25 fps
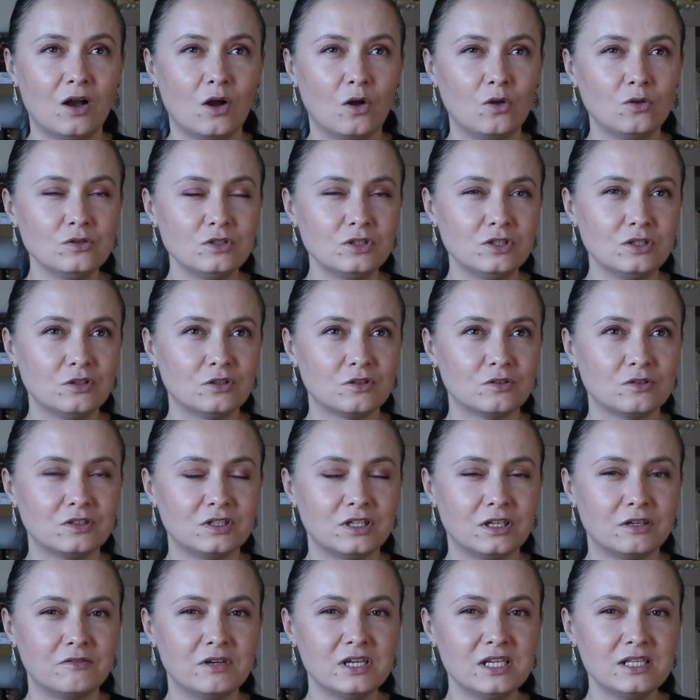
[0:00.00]
Also,
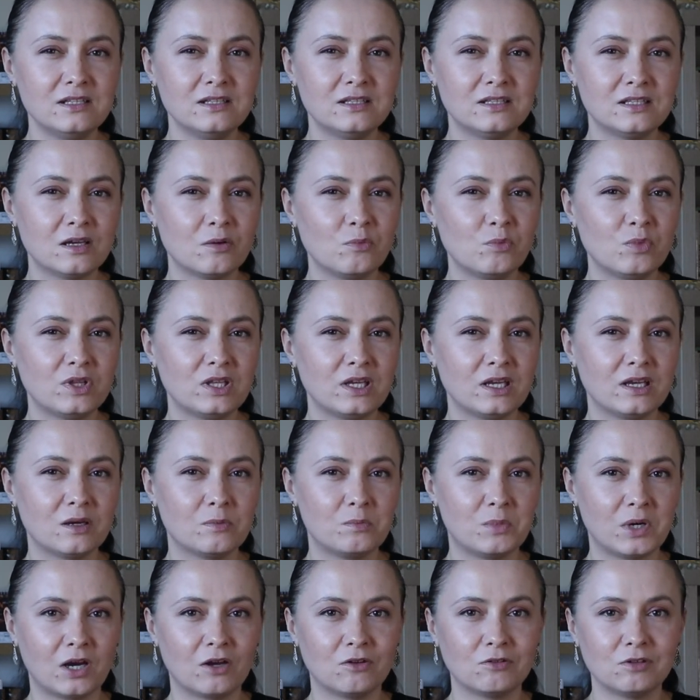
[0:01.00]
there is something
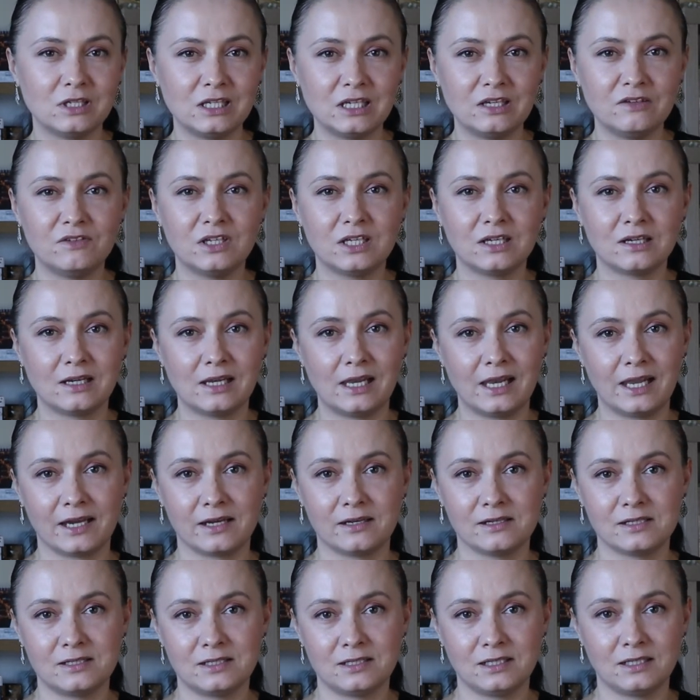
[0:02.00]
about leaving a
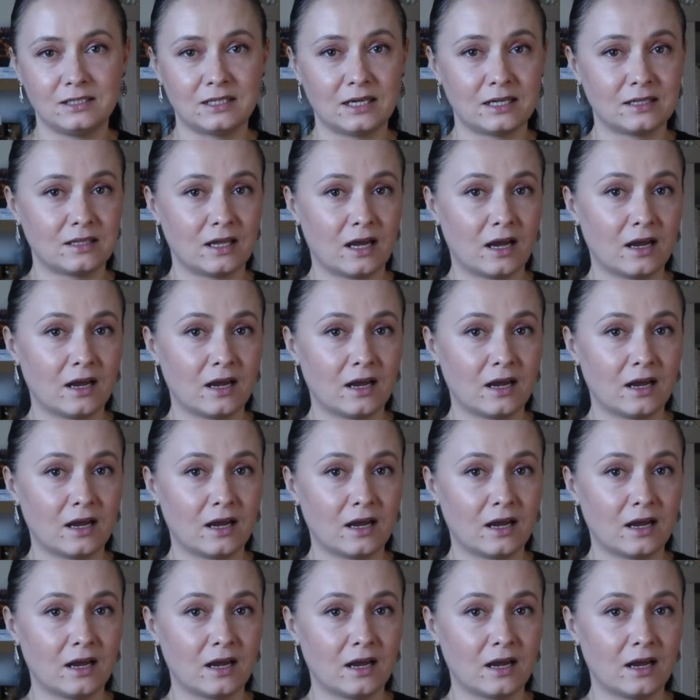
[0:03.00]
legacy that